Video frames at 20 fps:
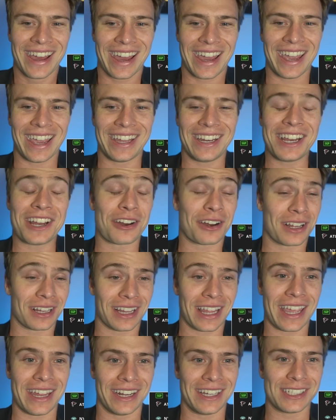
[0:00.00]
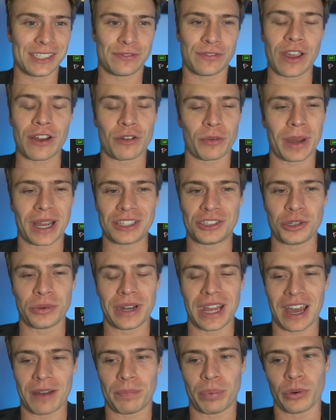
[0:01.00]
And here Atlanta is favored by
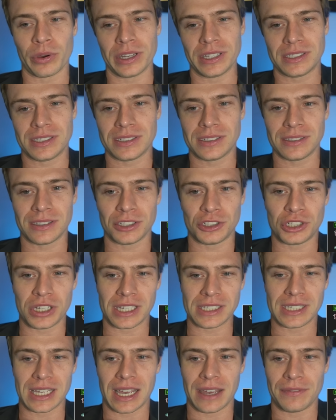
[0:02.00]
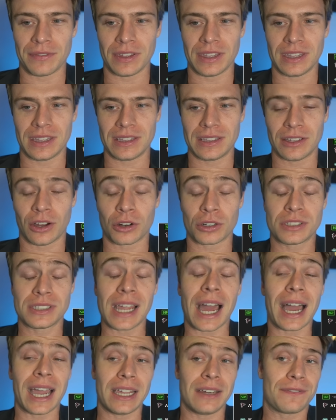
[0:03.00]
2.5 points. The Jets are
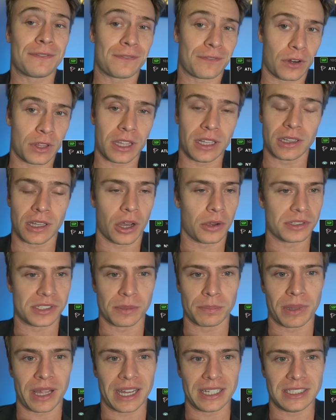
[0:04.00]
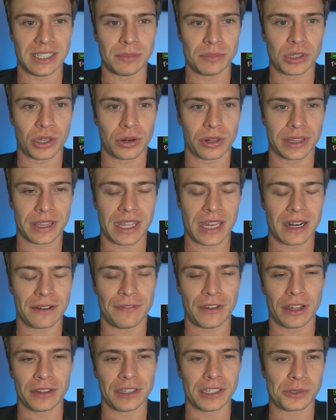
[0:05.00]
tied for the lowest implied team total in the
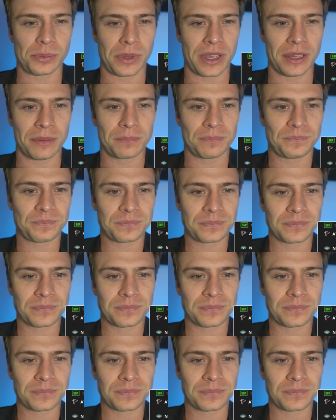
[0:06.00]
NFL this week.